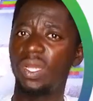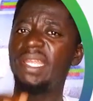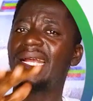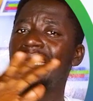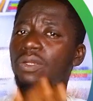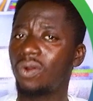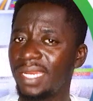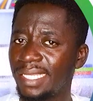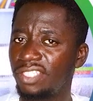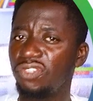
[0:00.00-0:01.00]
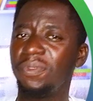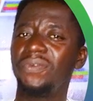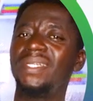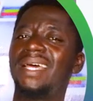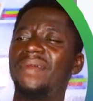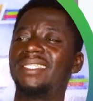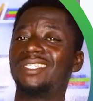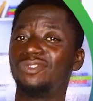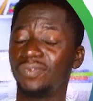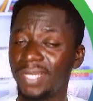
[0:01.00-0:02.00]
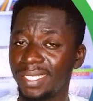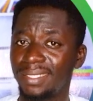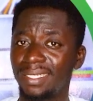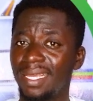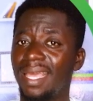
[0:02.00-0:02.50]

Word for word: When you click on it, you'll be redirected to it.